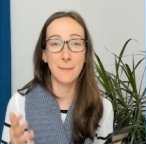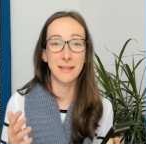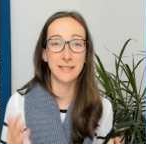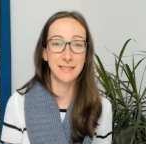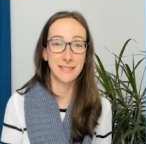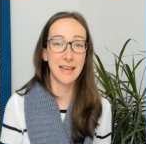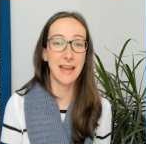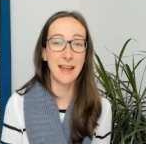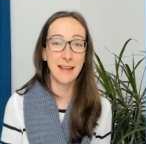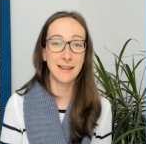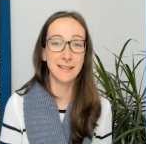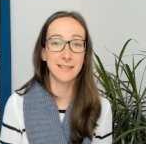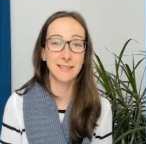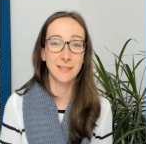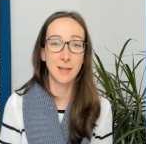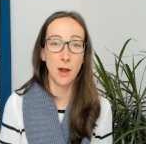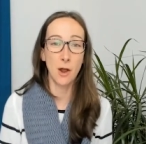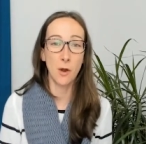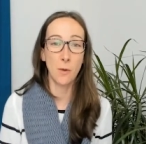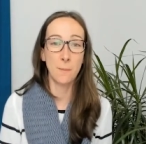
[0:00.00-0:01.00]
day,
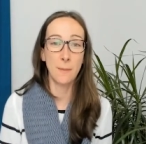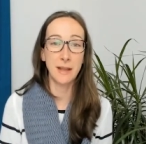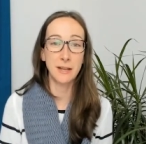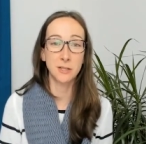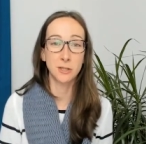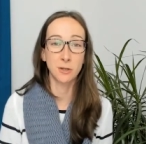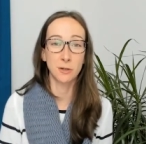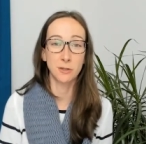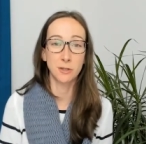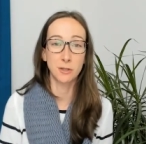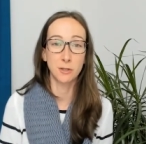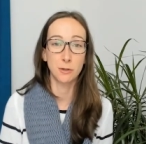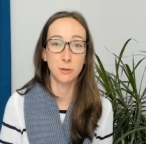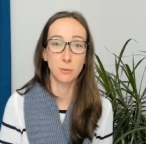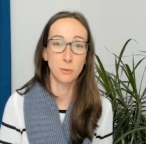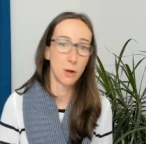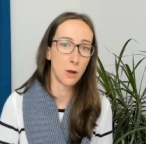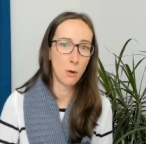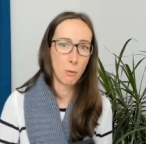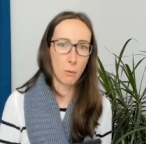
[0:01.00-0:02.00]
so make sure
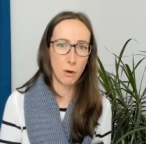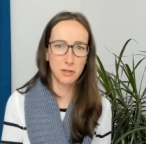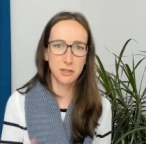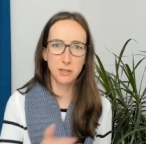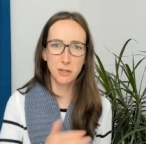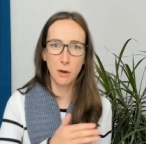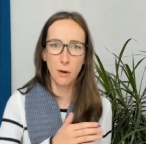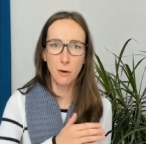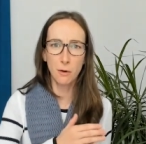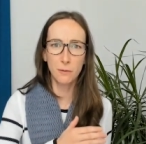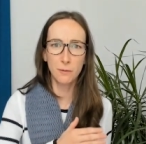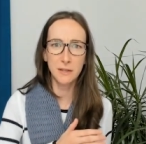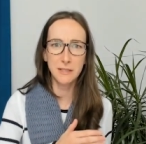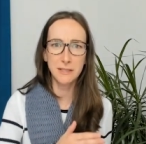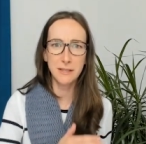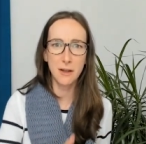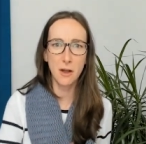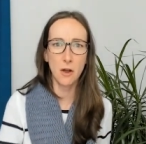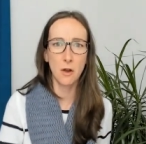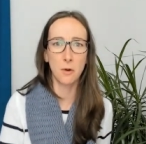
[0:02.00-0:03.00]
to watch the whole
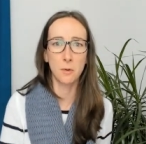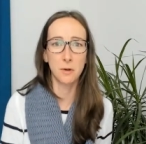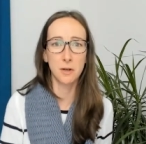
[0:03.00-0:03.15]
video,